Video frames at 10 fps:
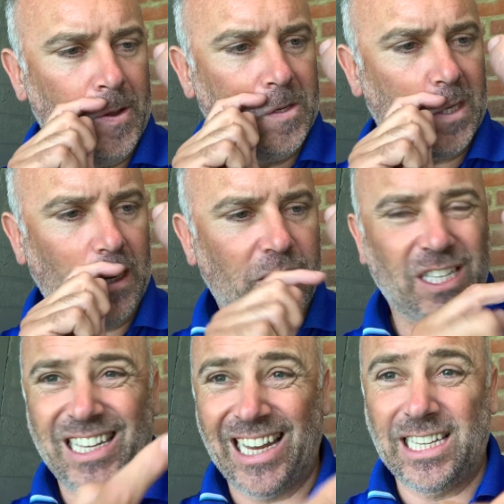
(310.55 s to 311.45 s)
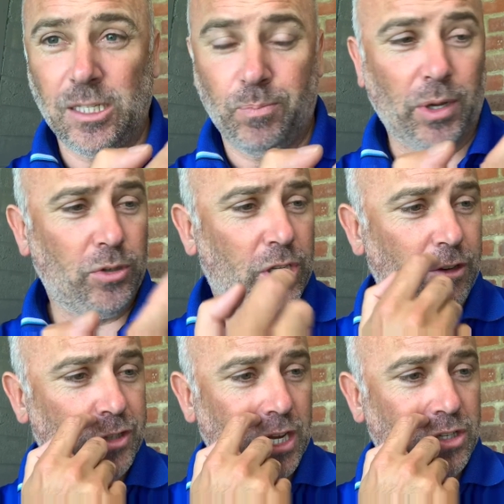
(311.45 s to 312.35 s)
Just go to settings,
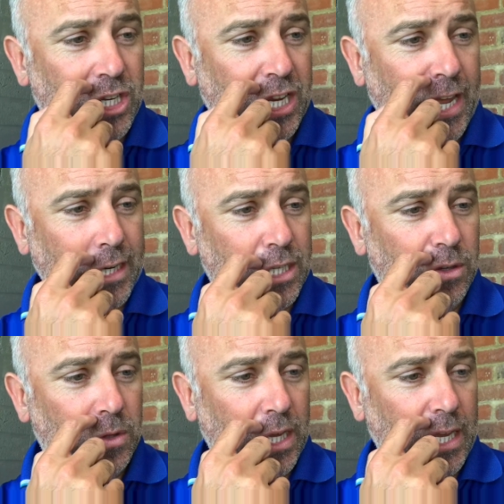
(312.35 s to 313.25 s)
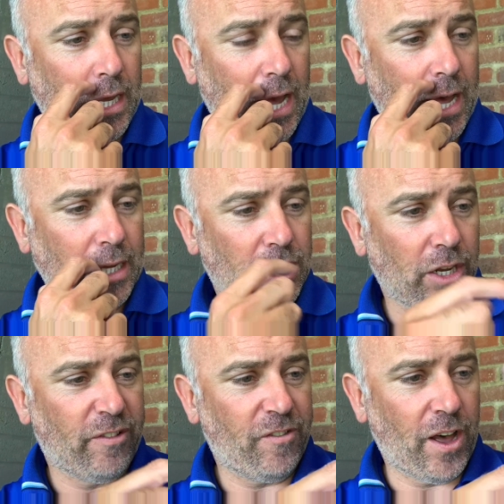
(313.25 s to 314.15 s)
Bluetooth, so to connect to the to
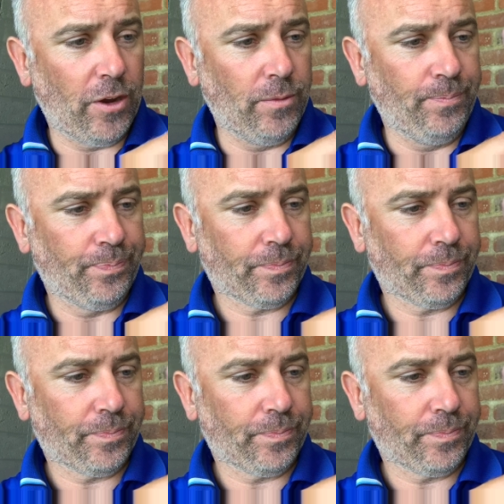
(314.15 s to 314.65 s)
your phone.